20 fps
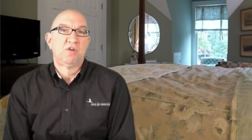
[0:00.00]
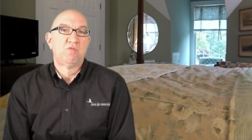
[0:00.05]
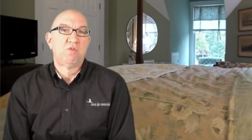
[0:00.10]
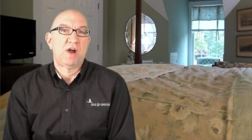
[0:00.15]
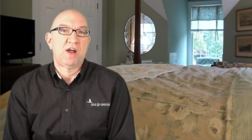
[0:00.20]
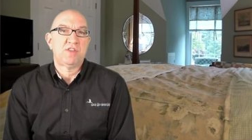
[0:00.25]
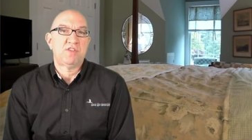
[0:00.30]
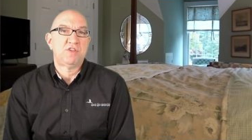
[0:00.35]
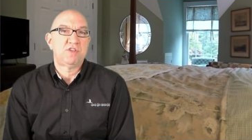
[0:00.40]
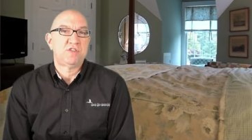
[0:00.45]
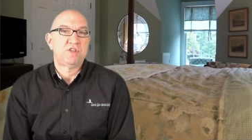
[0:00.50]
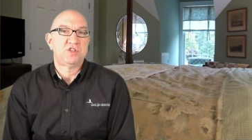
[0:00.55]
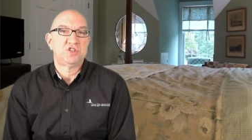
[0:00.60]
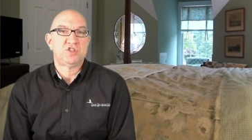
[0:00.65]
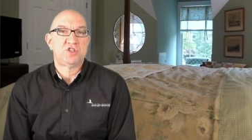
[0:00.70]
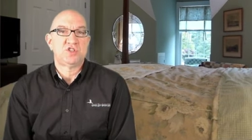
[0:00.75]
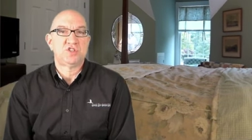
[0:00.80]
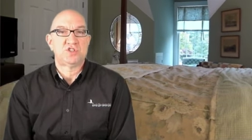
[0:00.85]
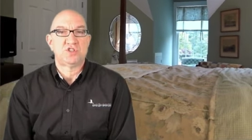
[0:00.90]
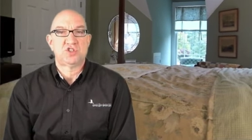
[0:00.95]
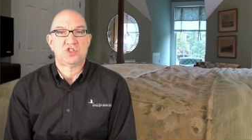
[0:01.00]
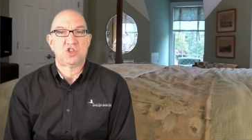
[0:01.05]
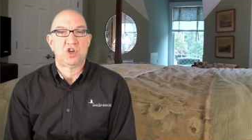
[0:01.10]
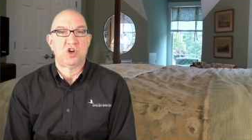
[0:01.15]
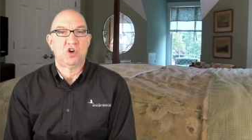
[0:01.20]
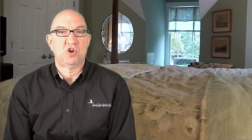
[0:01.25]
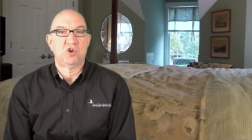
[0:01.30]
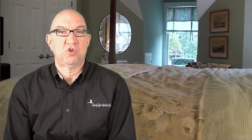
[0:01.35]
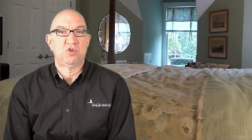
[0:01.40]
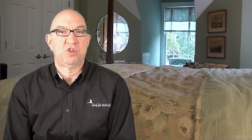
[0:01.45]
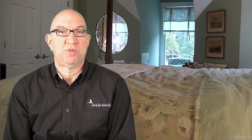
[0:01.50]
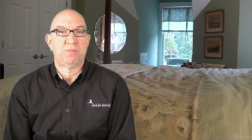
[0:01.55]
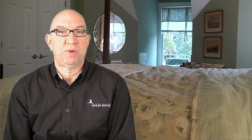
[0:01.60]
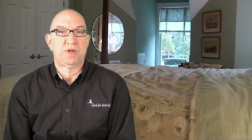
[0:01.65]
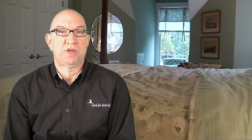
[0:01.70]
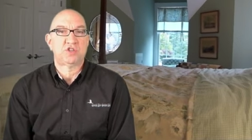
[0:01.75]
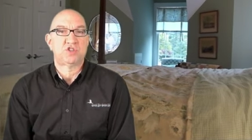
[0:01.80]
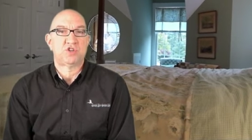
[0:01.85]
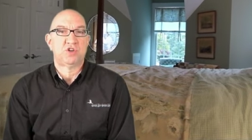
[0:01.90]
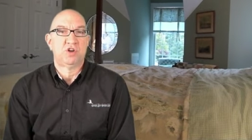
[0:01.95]
rather than just show the
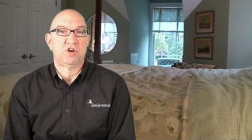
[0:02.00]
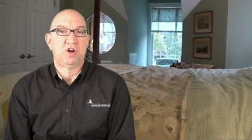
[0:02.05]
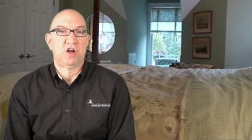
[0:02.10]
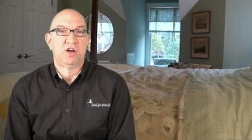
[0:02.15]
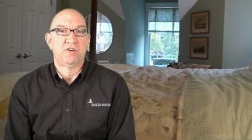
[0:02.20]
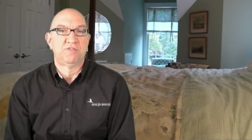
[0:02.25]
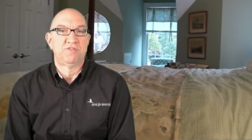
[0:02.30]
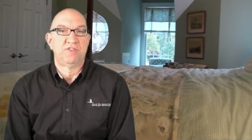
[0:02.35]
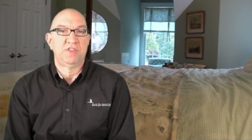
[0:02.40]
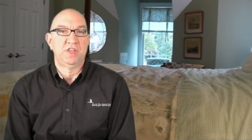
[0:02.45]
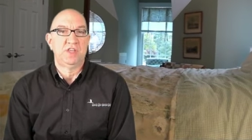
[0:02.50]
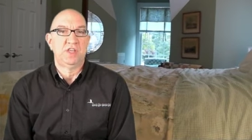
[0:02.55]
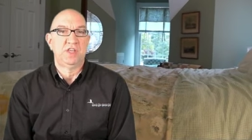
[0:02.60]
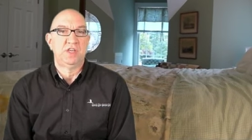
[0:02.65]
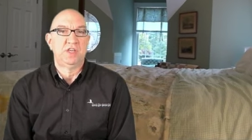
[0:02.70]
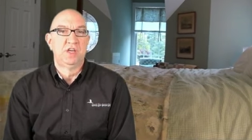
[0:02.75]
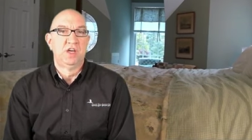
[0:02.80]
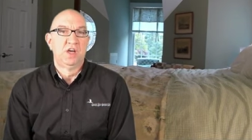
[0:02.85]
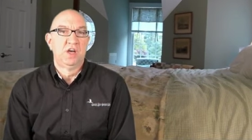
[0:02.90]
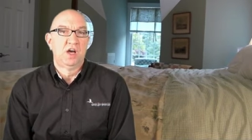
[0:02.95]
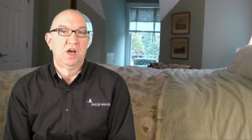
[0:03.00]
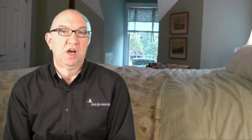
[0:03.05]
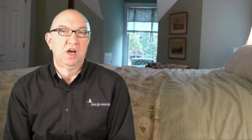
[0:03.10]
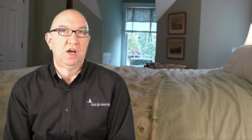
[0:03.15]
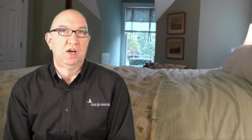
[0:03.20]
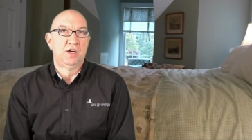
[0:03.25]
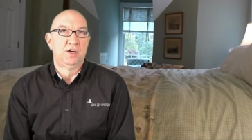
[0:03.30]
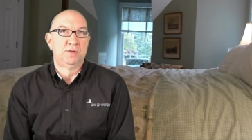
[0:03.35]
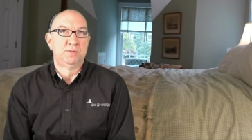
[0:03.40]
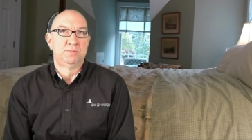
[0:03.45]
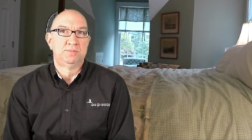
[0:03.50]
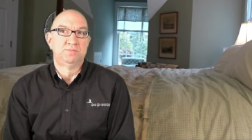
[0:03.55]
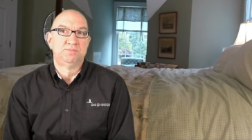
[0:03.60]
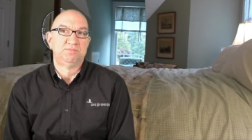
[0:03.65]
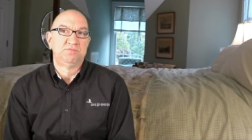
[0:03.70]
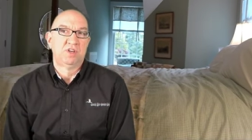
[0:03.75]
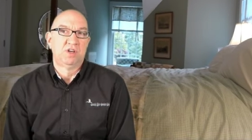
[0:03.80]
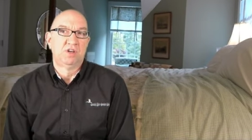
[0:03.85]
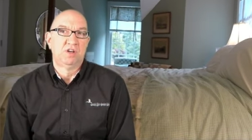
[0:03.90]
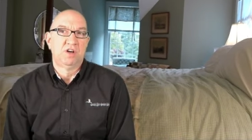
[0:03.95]
picture of
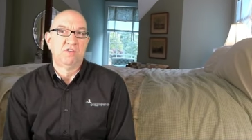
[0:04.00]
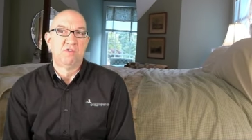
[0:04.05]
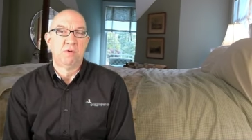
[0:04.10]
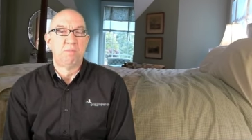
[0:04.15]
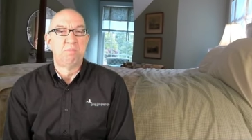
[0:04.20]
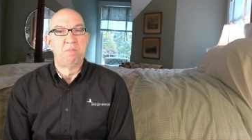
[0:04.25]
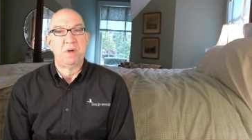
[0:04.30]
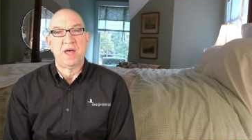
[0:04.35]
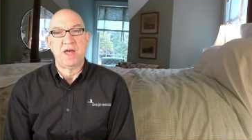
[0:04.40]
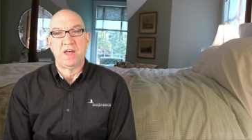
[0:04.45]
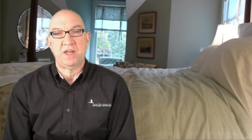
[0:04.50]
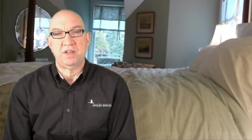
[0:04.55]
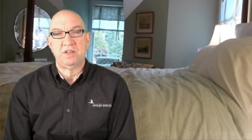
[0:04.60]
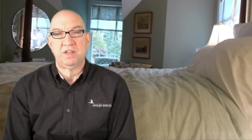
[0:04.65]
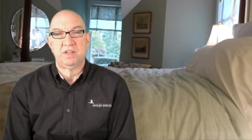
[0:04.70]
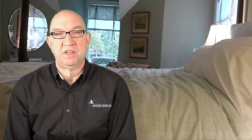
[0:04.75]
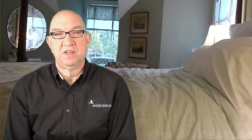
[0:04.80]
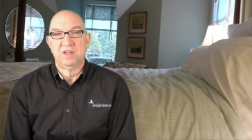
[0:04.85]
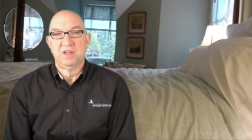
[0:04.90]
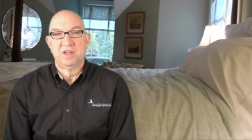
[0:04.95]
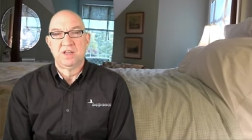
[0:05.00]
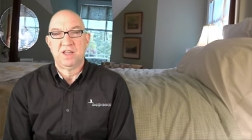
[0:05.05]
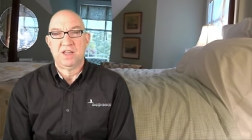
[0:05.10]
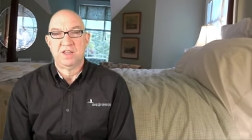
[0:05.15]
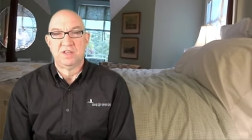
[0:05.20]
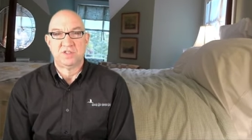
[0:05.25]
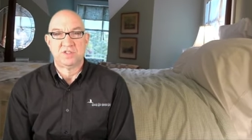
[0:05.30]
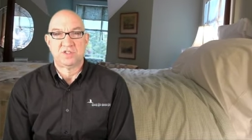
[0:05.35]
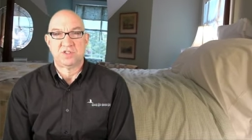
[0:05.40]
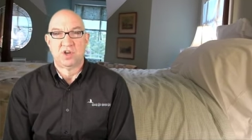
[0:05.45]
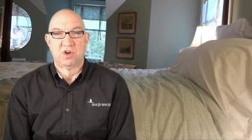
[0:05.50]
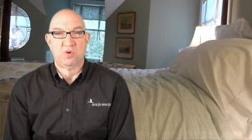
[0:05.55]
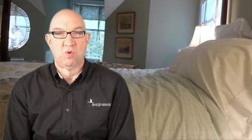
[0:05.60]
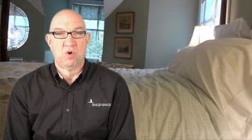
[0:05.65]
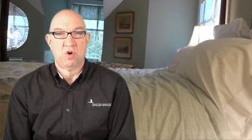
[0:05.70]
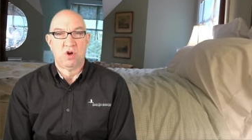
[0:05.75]
of a bed and so